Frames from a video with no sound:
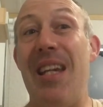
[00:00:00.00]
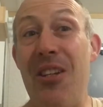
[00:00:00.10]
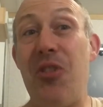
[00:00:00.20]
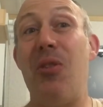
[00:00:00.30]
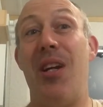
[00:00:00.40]

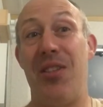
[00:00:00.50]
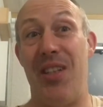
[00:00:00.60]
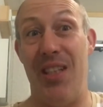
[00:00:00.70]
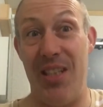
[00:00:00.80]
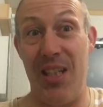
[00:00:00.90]

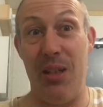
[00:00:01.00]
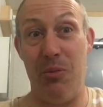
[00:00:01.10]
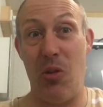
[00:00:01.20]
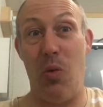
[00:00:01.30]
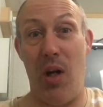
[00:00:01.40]
interesting
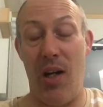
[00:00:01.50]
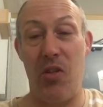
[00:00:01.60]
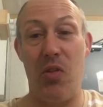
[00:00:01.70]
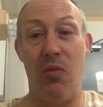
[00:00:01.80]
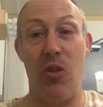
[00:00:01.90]
team to
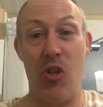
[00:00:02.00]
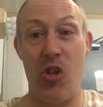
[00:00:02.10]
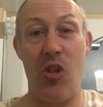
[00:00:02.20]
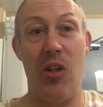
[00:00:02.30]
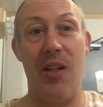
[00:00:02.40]
watch for
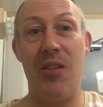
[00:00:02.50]
sure.